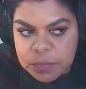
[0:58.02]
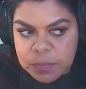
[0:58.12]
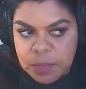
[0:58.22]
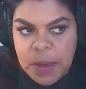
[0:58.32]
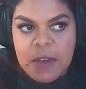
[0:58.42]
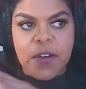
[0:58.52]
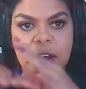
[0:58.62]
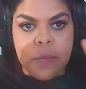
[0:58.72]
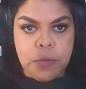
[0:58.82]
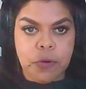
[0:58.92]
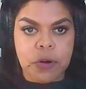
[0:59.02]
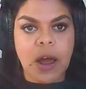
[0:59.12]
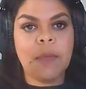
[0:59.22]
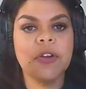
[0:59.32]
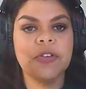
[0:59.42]
very broad.
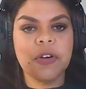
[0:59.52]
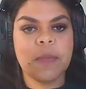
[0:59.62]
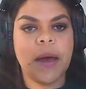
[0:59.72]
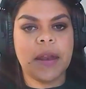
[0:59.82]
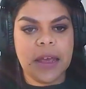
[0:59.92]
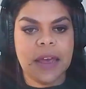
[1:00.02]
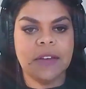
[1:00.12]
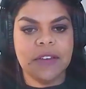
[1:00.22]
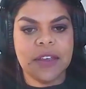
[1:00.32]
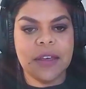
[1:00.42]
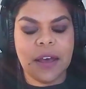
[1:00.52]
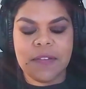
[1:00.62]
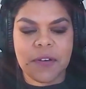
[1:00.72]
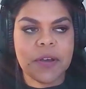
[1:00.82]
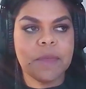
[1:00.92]
I want to talk about
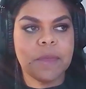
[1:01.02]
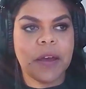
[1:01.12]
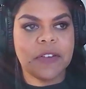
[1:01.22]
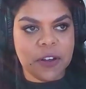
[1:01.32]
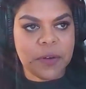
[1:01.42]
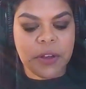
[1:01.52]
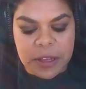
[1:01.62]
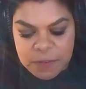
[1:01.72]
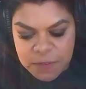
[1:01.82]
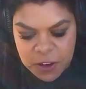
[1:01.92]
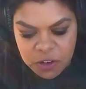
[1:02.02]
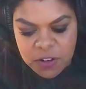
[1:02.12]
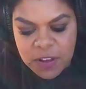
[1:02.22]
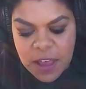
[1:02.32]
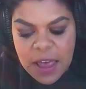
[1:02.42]
bacterial
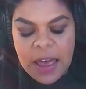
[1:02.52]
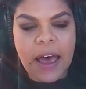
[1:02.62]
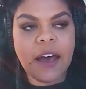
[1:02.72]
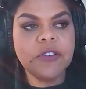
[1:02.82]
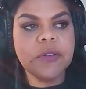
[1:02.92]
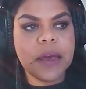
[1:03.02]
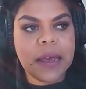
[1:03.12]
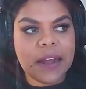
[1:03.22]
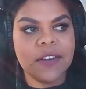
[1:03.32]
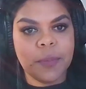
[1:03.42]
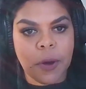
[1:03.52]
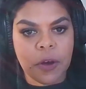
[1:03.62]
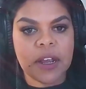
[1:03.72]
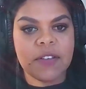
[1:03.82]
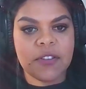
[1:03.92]
infections. How do antibiotics